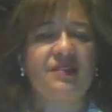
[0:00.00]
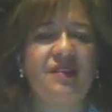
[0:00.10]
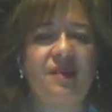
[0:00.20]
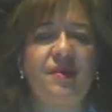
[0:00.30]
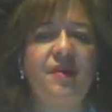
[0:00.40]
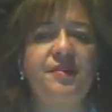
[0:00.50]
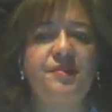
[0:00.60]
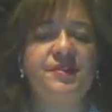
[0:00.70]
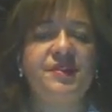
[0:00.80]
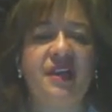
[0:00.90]
some
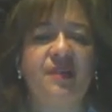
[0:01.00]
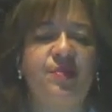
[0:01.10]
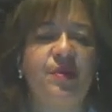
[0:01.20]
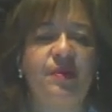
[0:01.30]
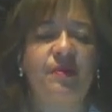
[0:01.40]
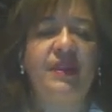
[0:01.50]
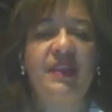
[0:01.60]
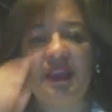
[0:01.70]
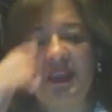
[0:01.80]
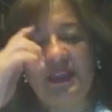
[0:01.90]
others are
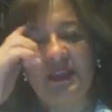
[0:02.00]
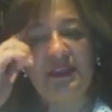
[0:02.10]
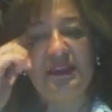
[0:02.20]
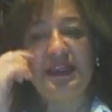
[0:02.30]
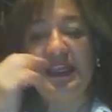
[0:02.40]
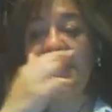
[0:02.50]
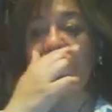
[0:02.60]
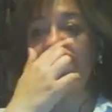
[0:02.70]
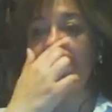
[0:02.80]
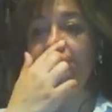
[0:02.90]
probably
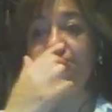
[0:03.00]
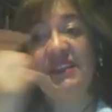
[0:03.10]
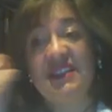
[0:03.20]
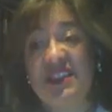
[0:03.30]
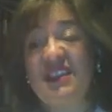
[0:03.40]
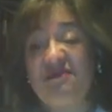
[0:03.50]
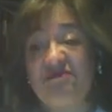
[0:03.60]
let's say,